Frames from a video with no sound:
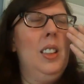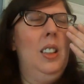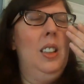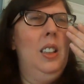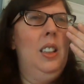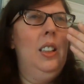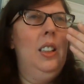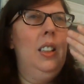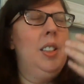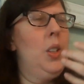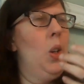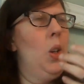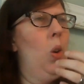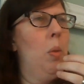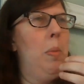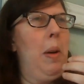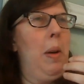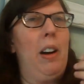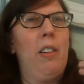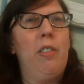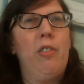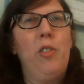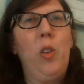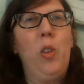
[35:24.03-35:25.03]
so
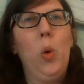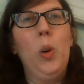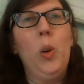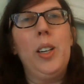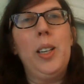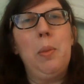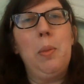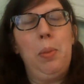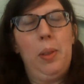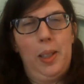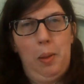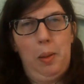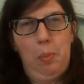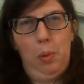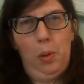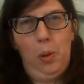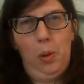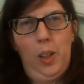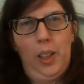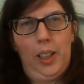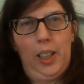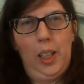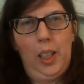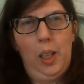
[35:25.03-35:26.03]
about 40
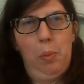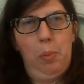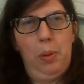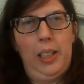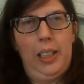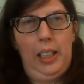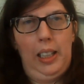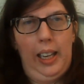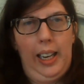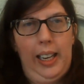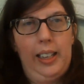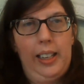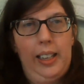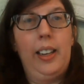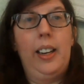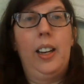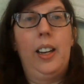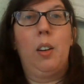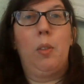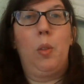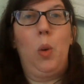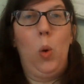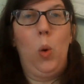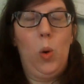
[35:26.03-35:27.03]
people accompany Landon and,
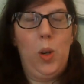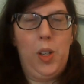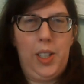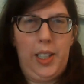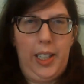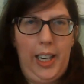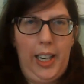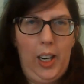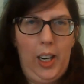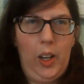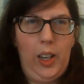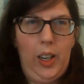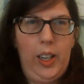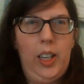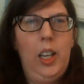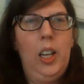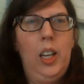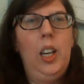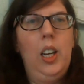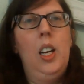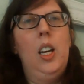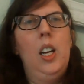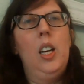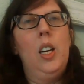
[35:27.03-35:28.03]
of course, Garrett,
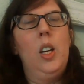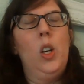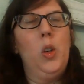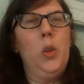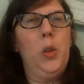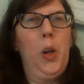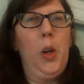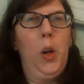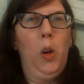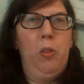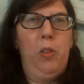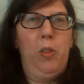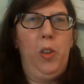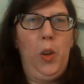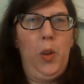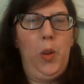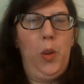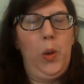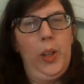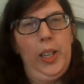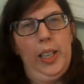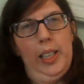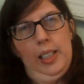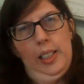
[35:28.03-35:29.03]
who go
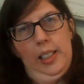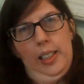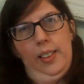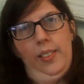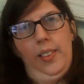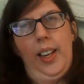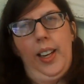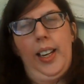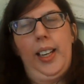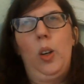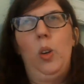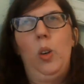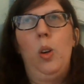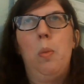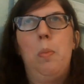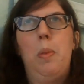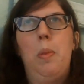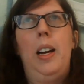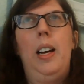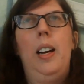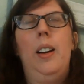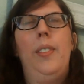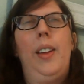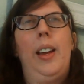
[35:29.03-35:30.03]
further inland. They go
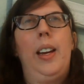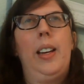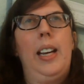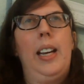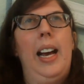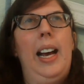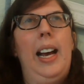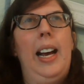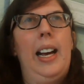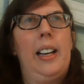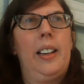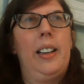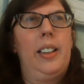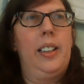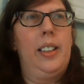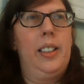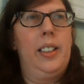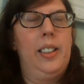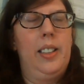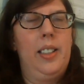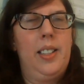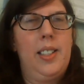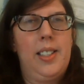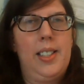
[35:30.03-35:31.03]
about, they hike
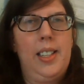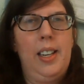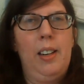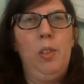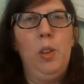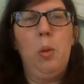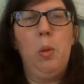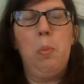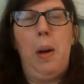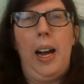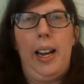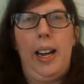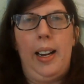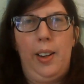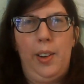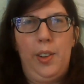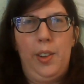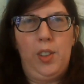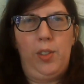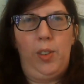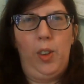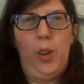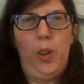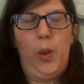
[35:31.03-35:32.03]
several
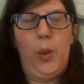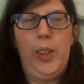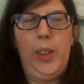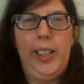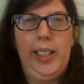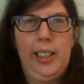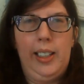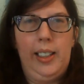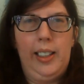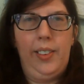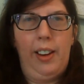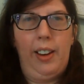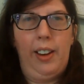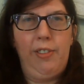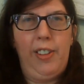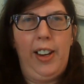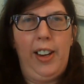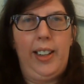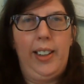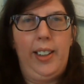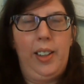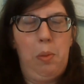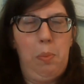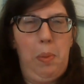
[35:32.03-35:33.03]
miles further inland. They
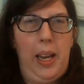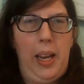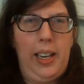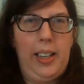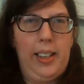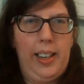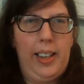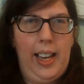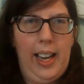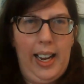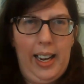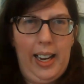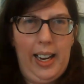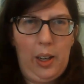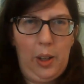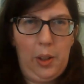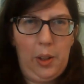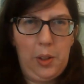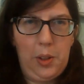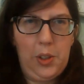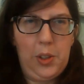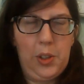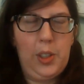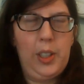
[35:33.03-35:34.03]
find an abandoned
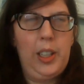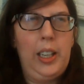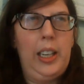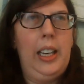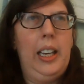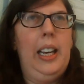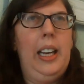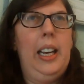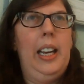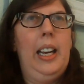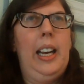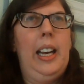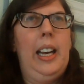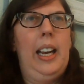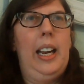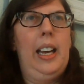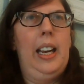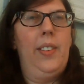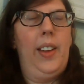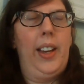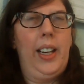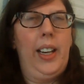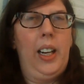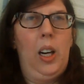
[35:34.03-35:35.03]
house,
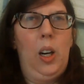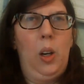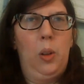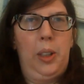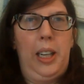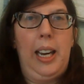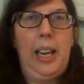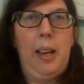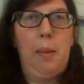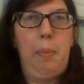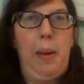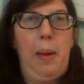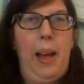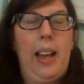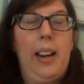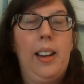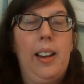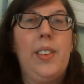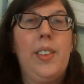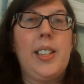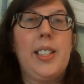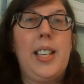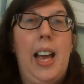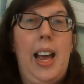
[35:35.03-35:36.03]
and they all camp out in
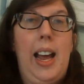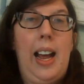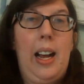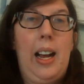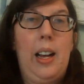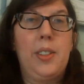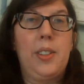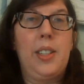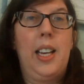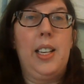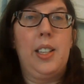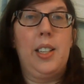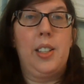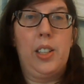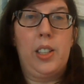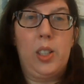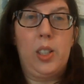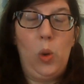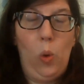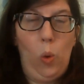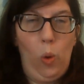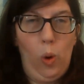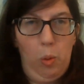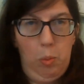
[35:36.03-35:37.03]
this house as the
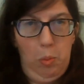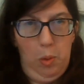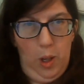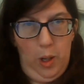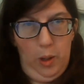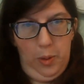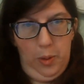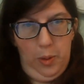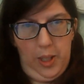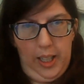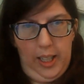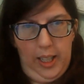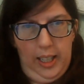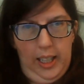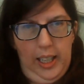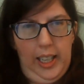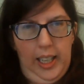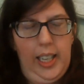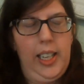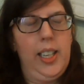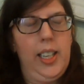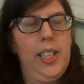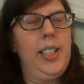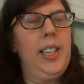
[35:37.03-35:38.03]
storm rolls in.
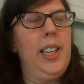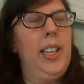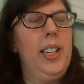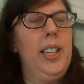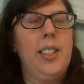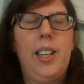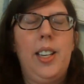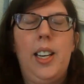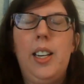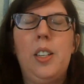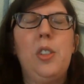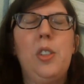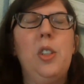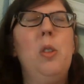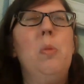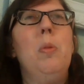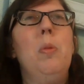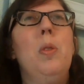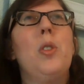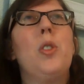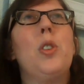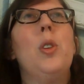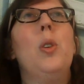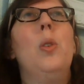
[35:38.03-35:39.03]
And it is a
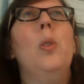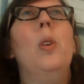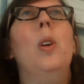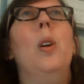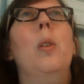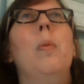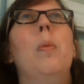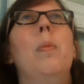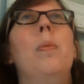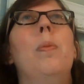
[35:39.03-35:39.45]
superstorm.